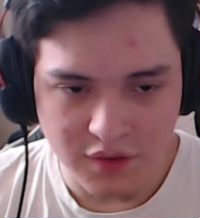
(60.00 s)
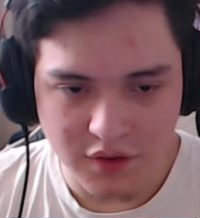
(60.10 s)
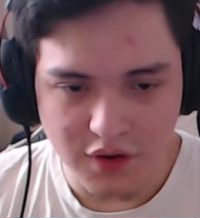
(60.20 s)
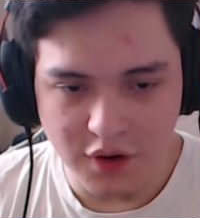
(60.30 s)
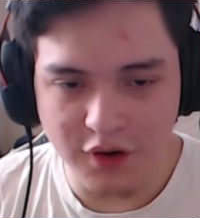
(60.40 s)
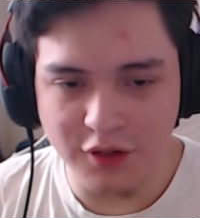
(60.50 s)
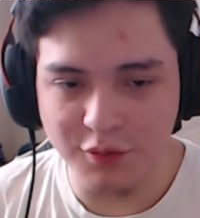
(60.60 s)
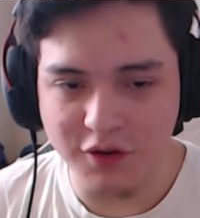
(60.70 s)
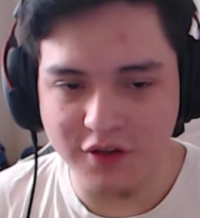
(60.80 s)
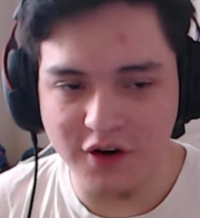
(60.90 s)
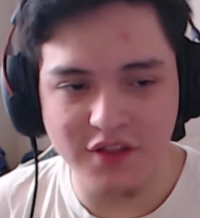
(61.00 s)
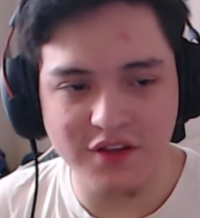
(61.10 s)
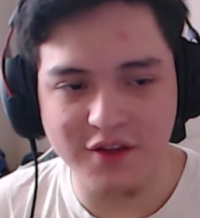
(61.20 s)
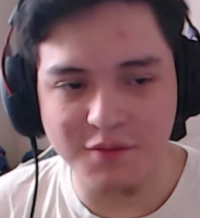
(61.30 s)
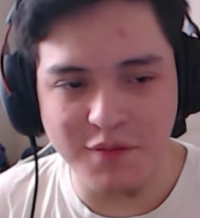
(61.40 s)
Okay, so we're starting
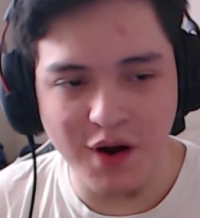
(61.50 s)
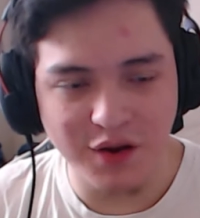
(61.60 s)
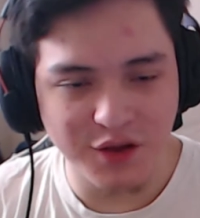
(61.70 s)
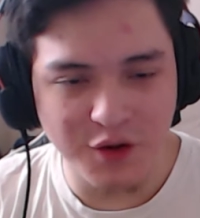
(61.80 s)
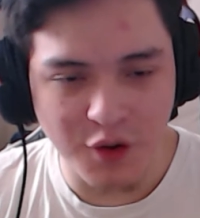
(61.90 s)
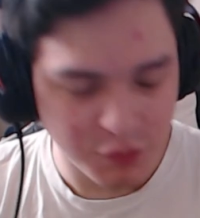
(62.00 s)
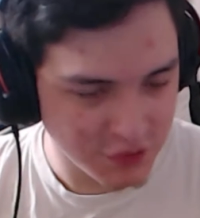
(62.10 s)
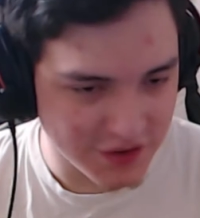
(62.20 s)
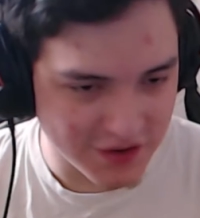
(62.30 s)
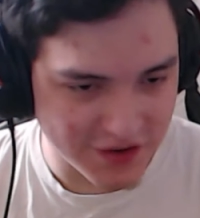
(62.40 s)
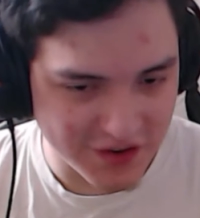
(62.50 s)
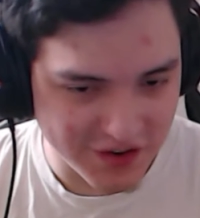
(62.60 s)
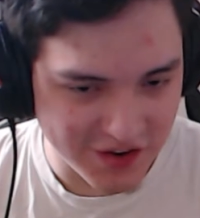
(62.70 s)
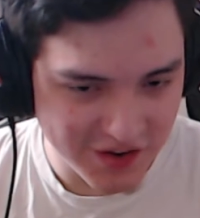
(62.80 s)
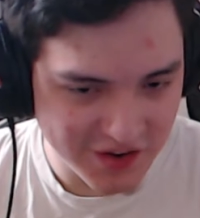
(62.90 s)
this in Mongolia,
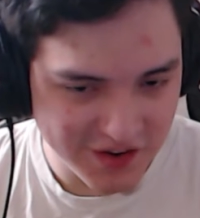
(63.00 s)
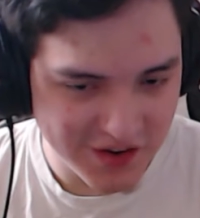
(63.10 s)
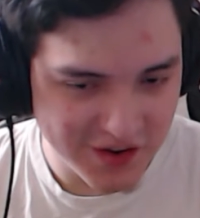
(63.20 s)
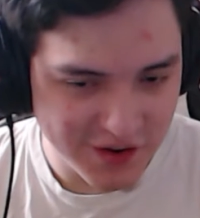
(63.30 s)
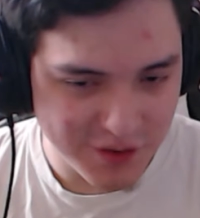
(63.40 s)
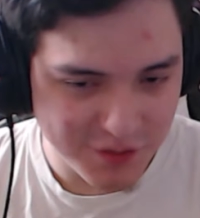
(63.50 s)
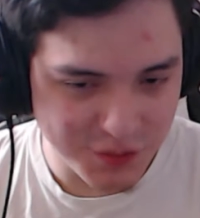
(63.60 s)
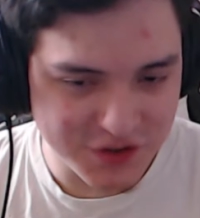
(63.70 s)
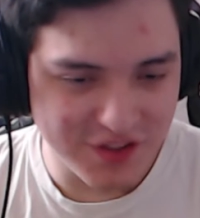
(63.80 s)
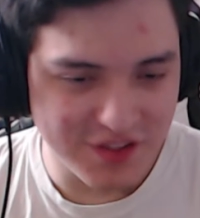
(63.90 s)
which is